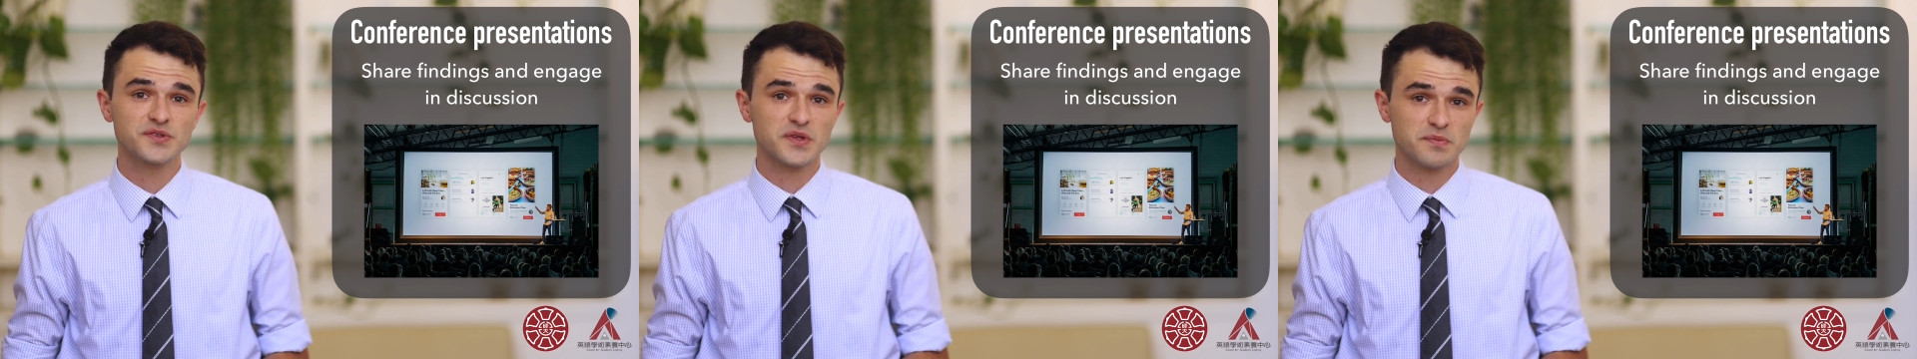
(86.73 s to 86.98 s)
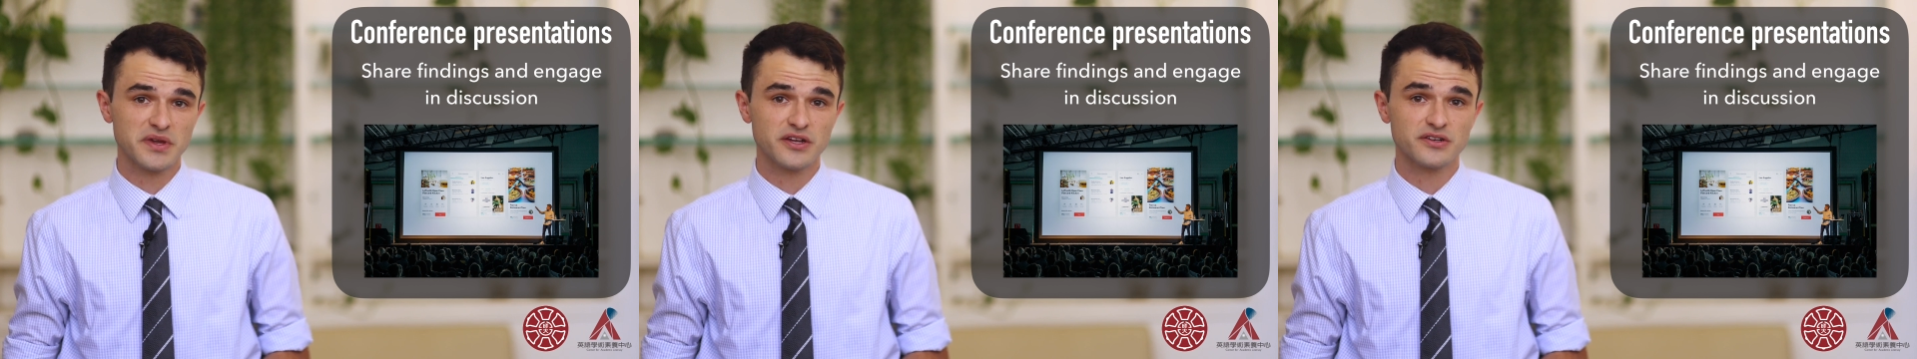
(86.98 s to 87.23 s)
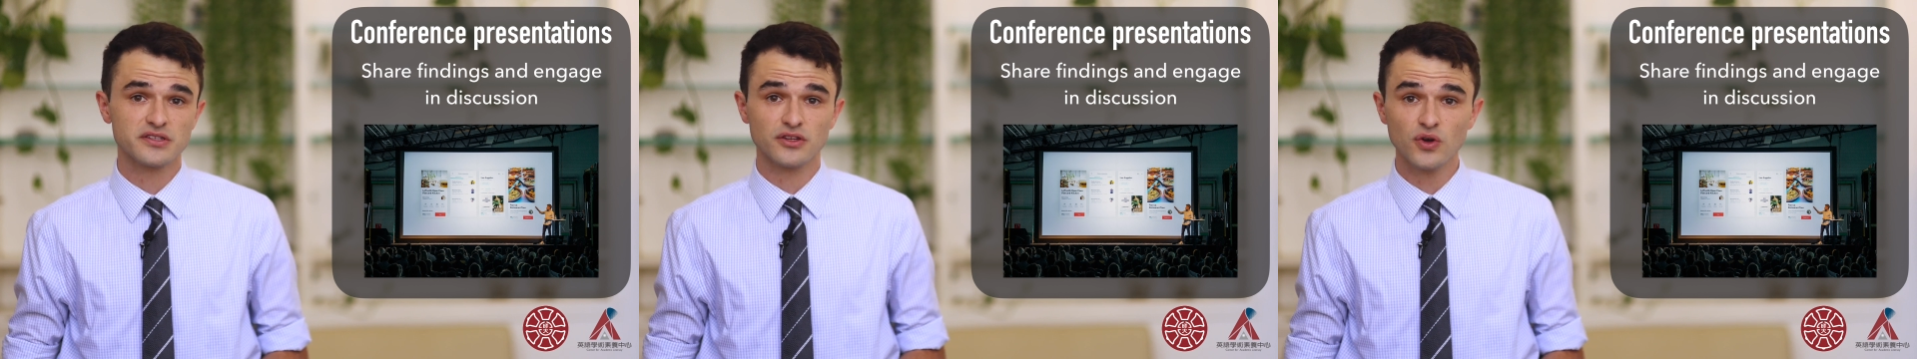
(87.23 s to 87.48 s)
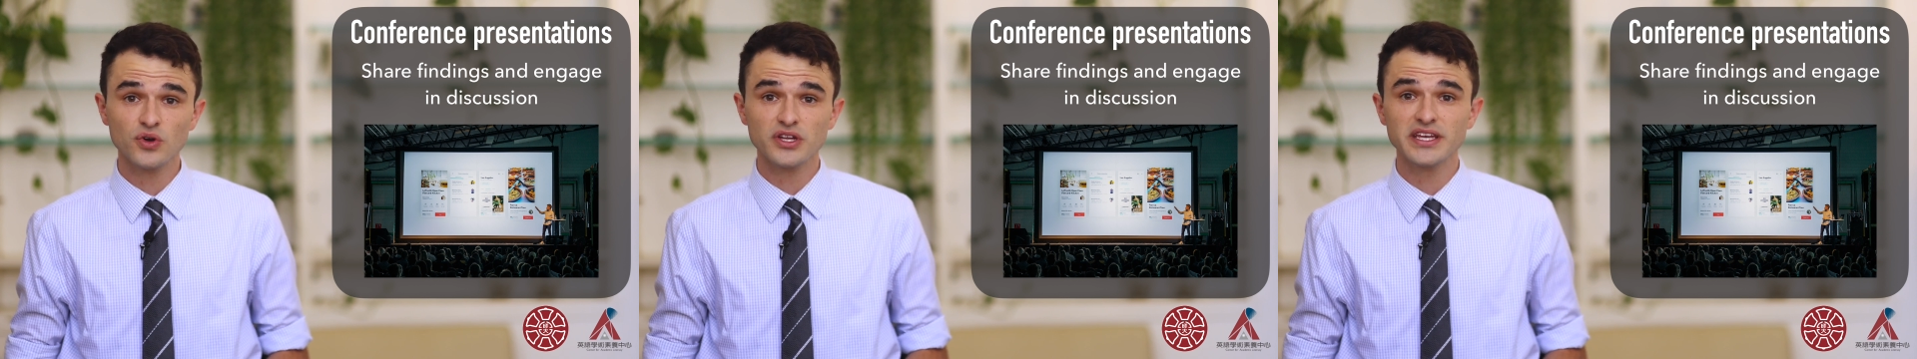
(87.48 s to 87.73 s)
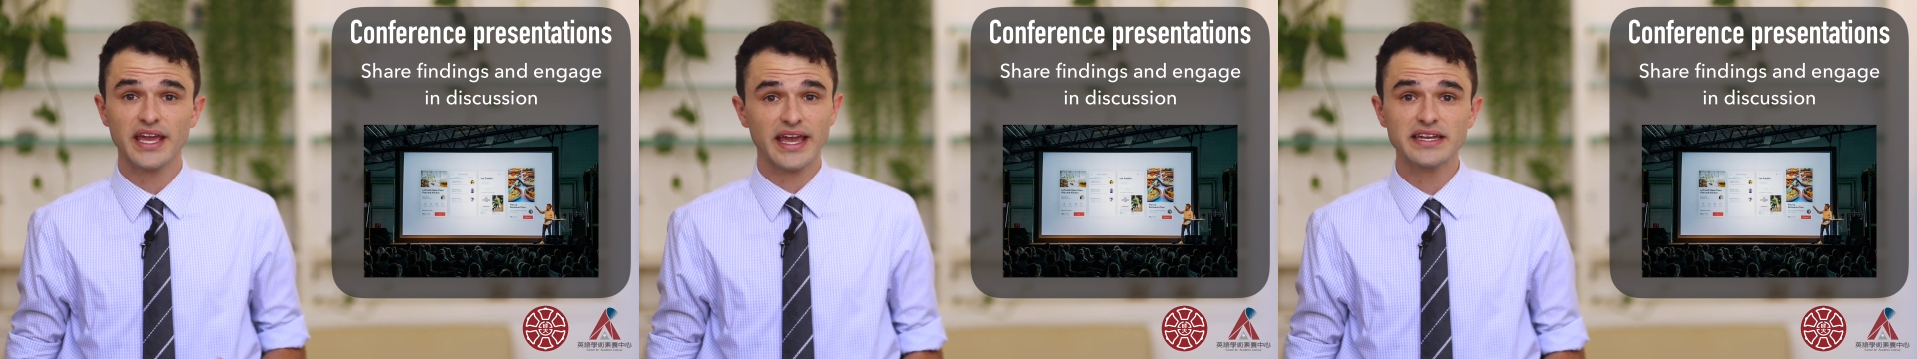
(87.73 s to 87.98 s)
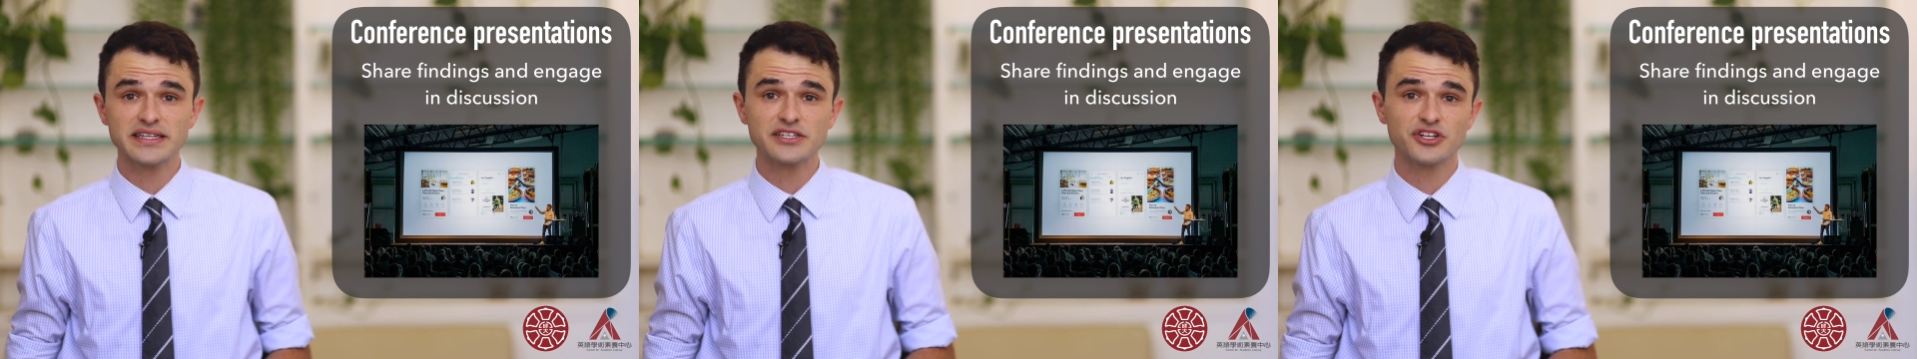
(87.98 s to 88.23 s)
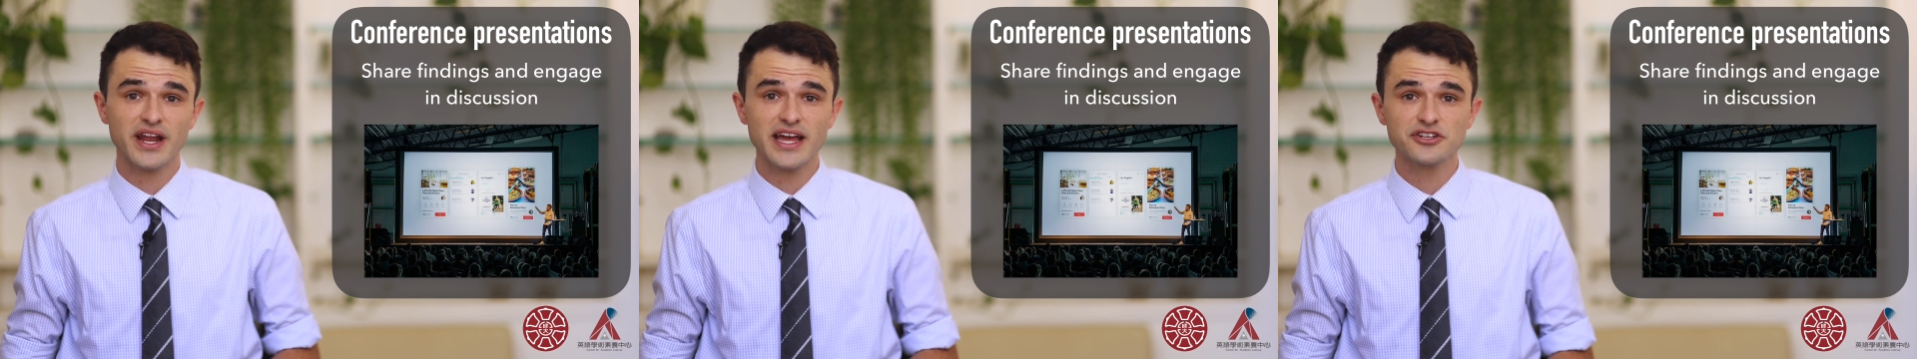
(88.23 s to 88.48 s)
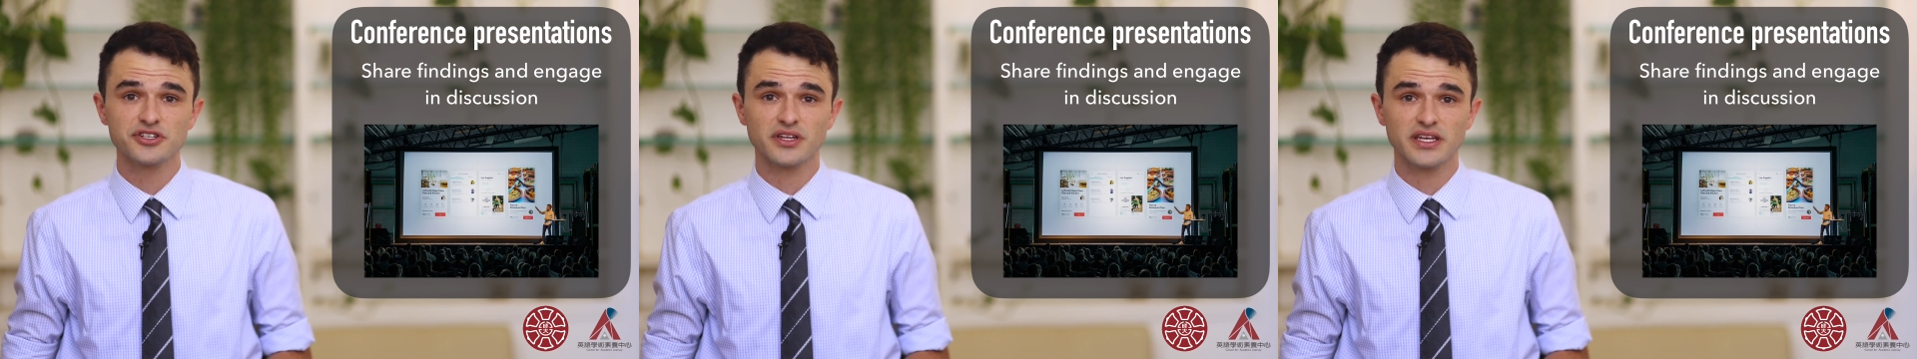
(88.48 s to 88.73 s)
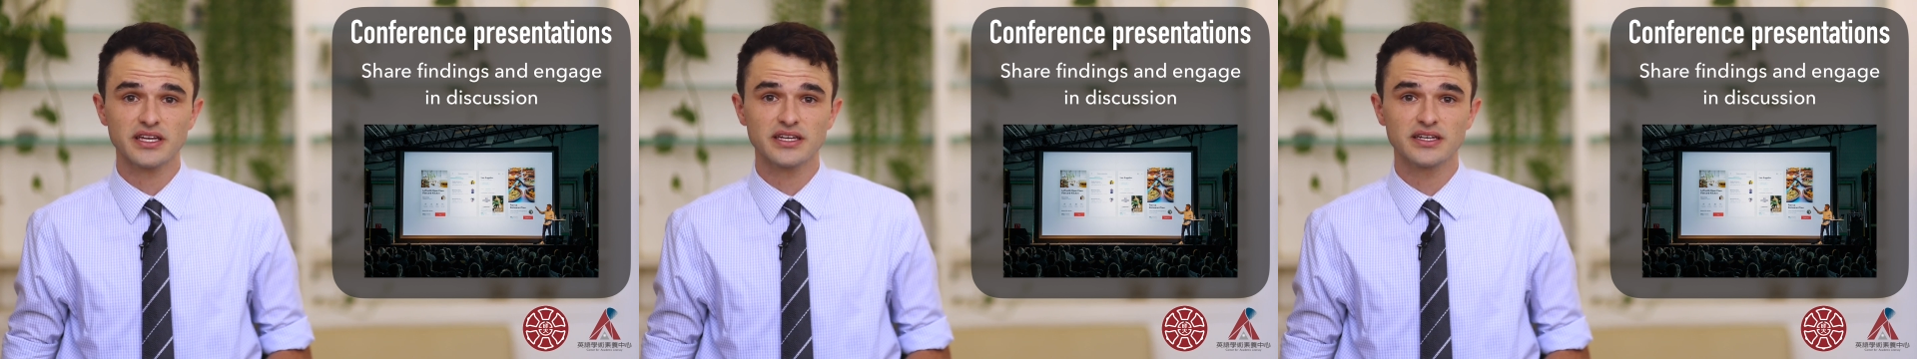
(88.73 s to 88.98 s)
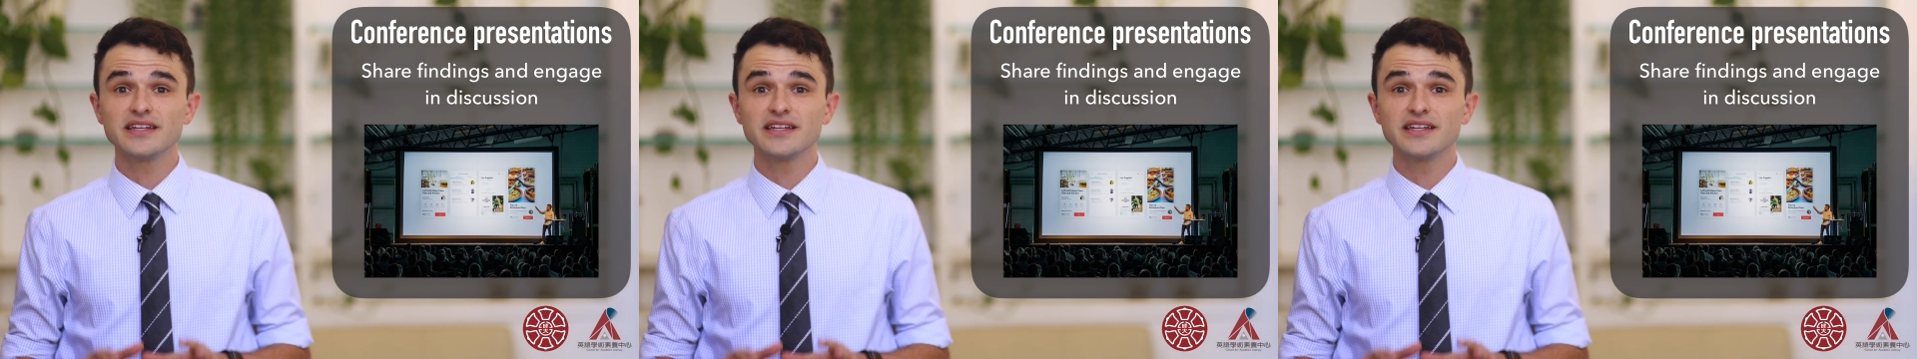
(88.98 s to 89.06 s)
with peers locally and internationally.